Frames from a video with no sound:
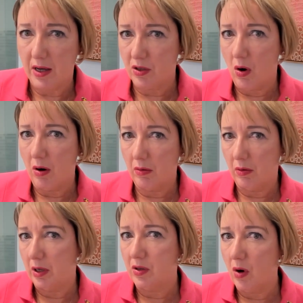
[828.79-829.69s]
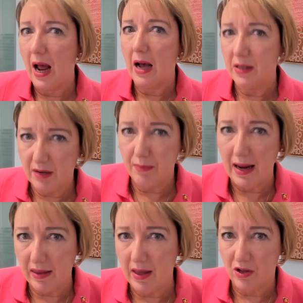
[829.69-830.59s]
It's not us to
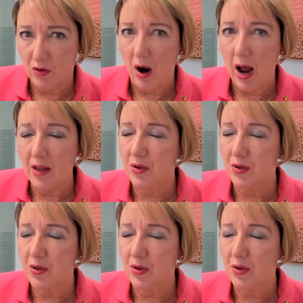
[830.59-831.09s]
make things right.